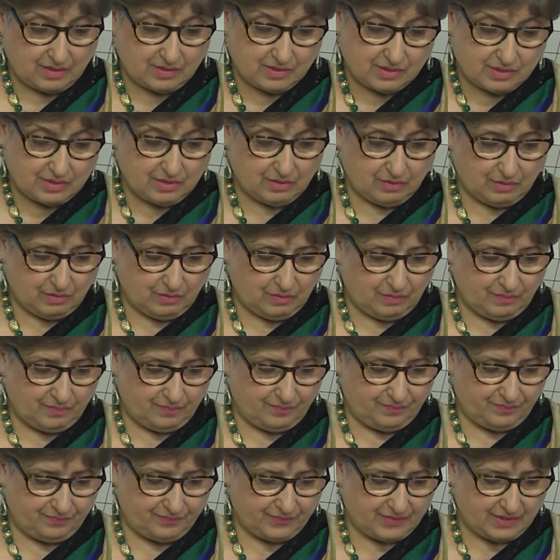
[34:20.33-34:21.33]
So,
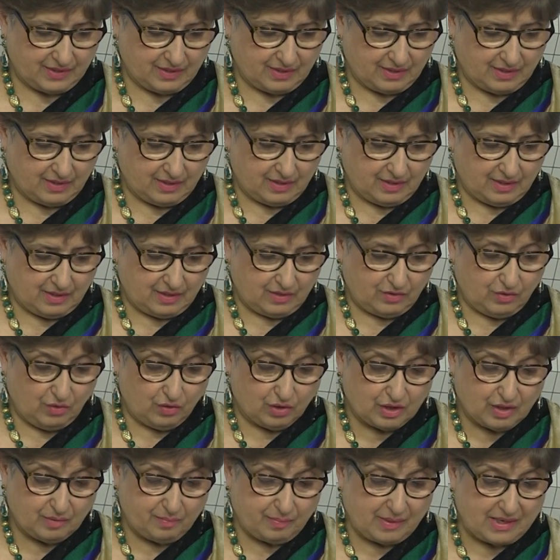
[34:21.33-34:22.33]

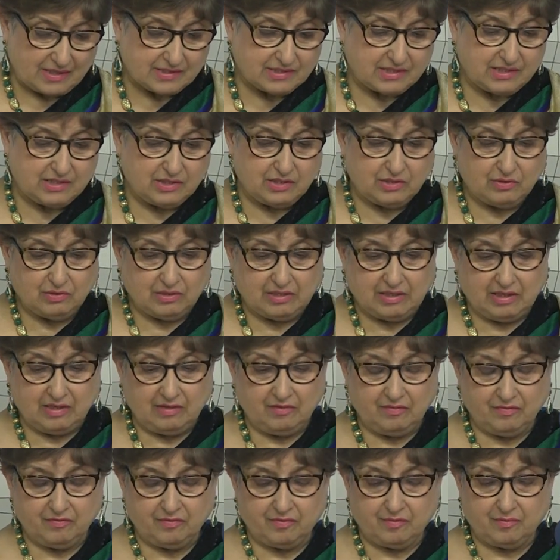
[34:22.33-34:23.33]
your capacity to
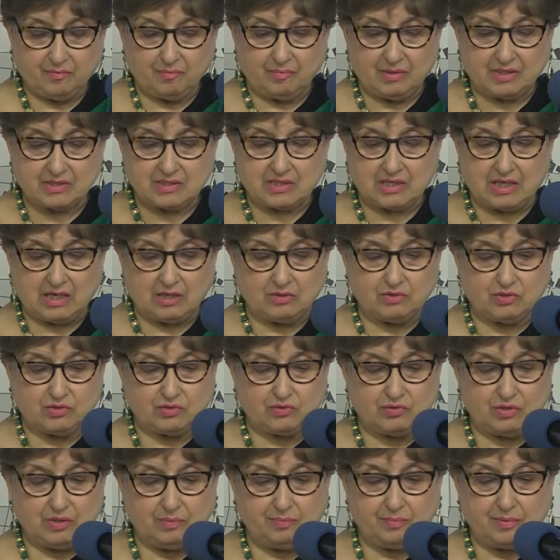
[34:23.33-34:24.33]
give must
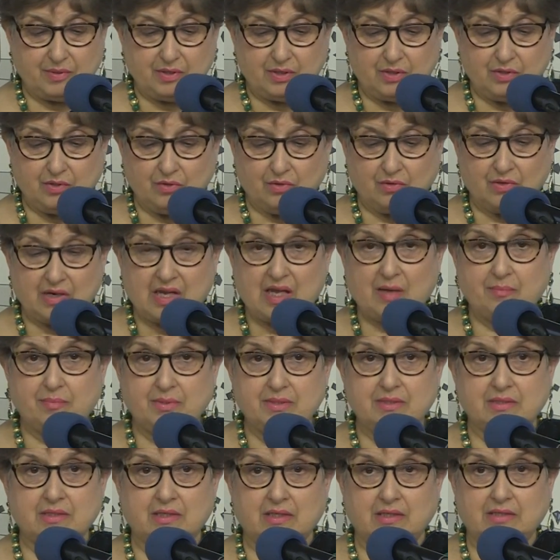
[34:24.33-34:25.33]
outstrip your
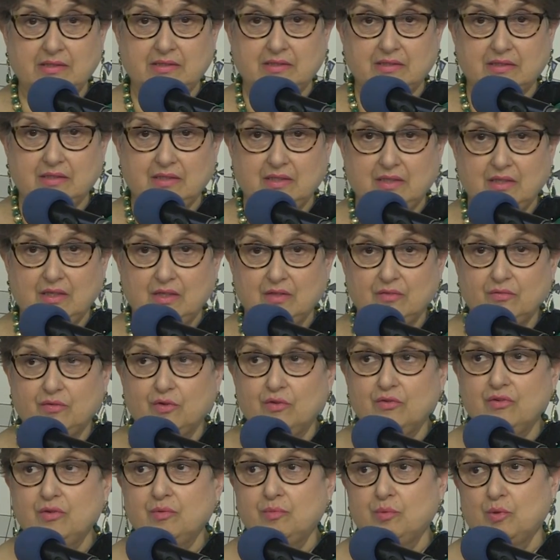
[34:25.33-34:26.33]
appetite
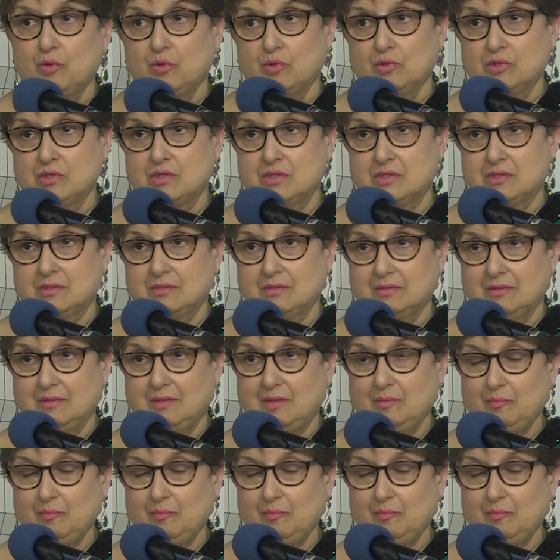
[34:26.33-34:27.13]
for rewards.